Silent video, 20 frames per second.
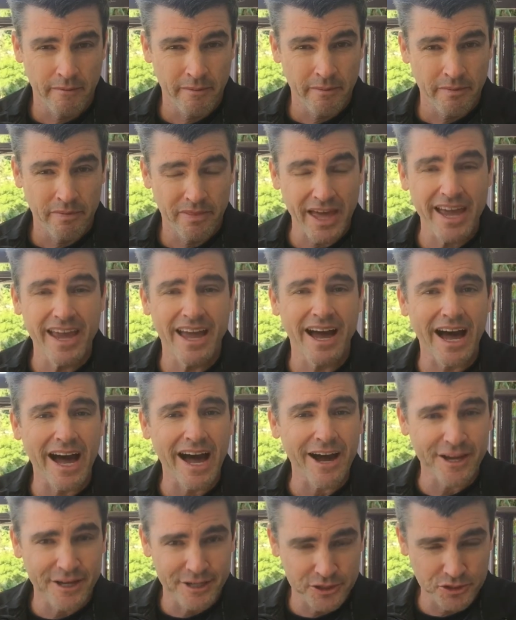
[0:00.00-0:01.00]
they
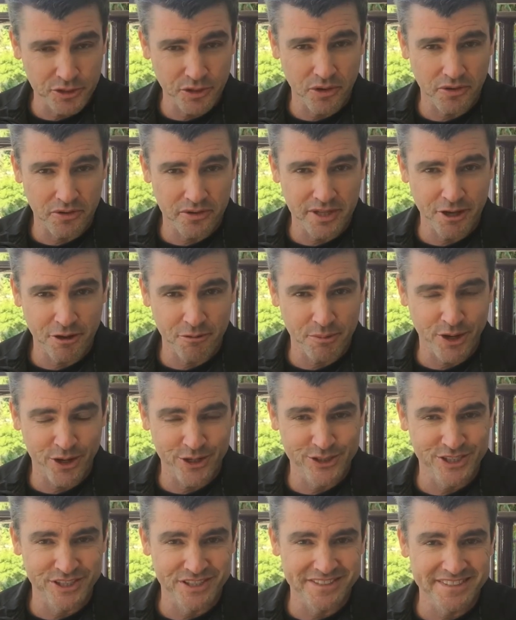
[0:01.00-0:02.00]
are controlling their
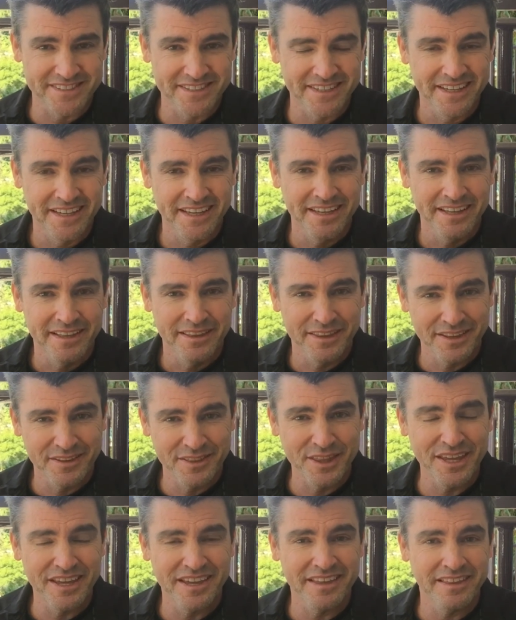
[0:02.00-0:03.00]
emotions.
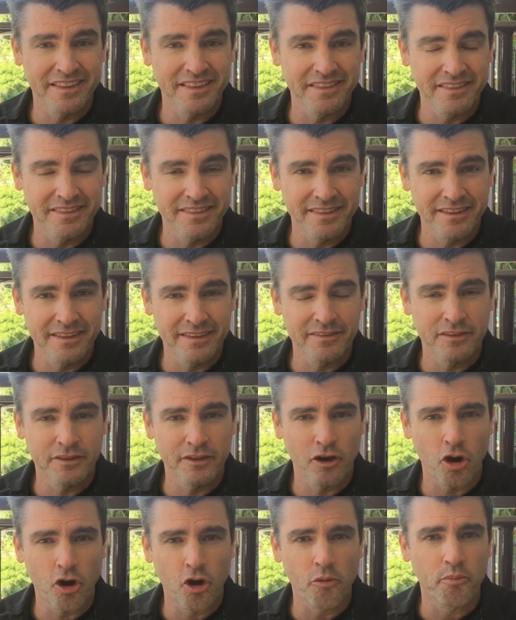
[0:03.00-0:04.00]

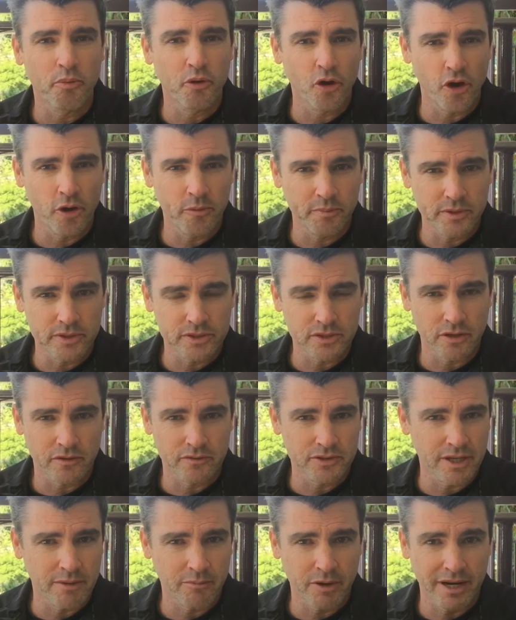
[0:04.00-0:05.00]
The whole purpose
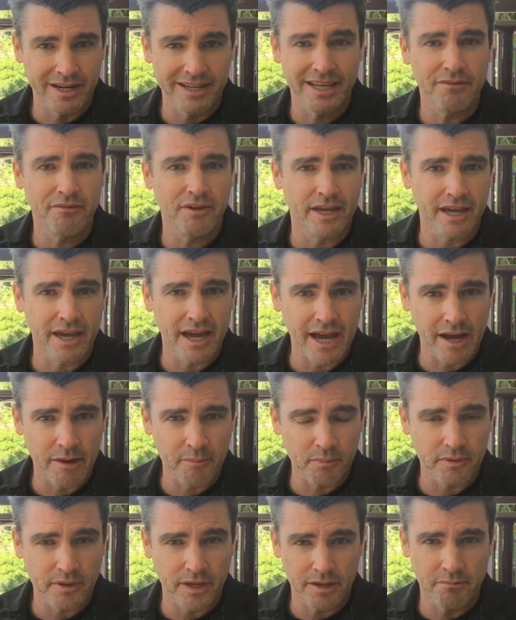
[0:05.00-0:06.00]
of someone giving
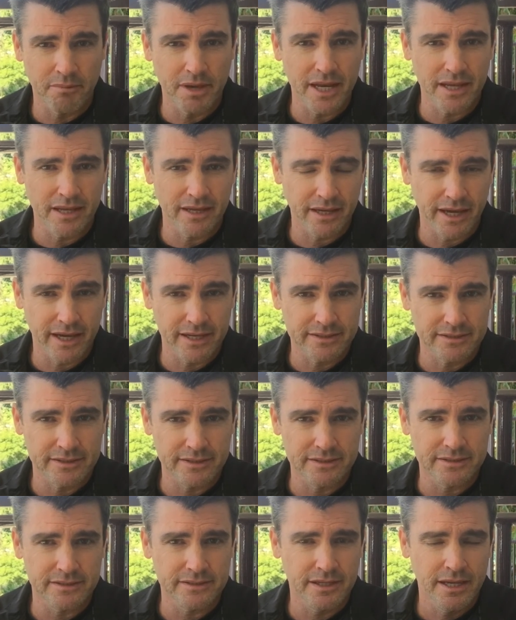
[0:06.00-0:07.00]
up, in many
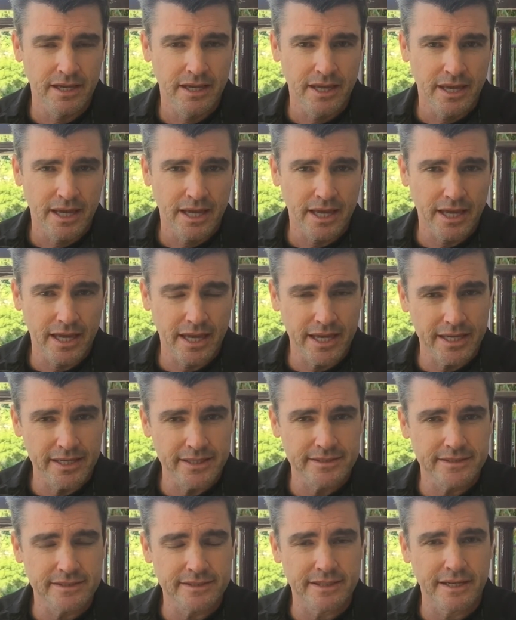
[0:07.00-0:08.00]
cases,
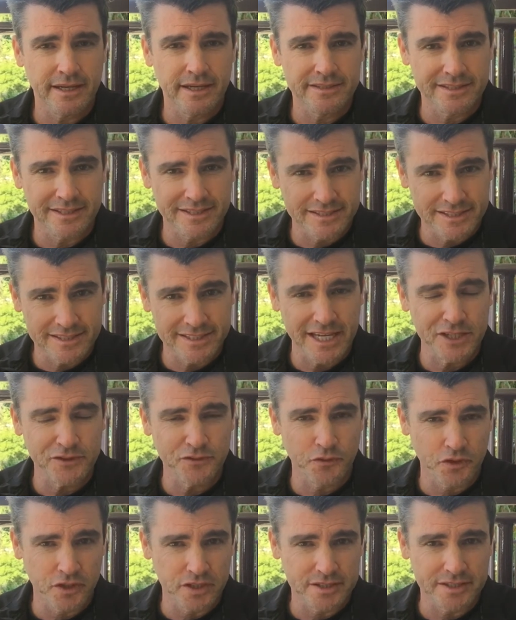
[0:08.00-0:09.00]
is a
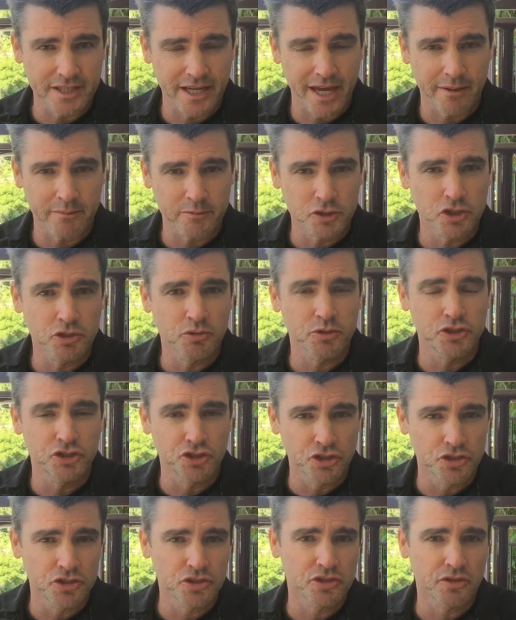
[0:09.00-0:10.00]
successful attempt to
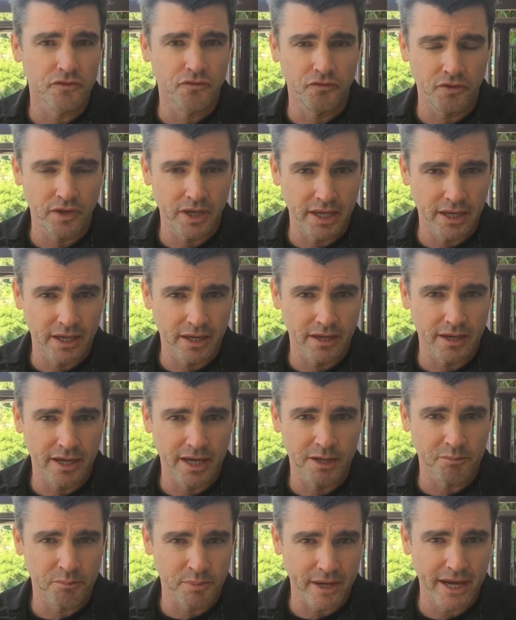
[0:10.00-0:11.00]
reduce the fear
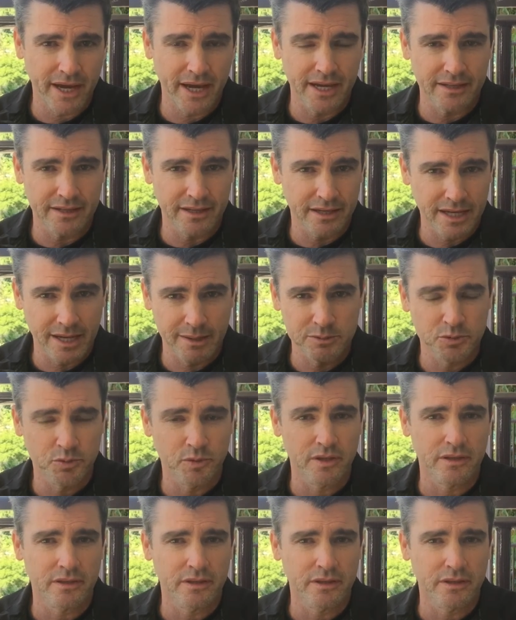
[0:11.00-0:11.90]
and pain that comes with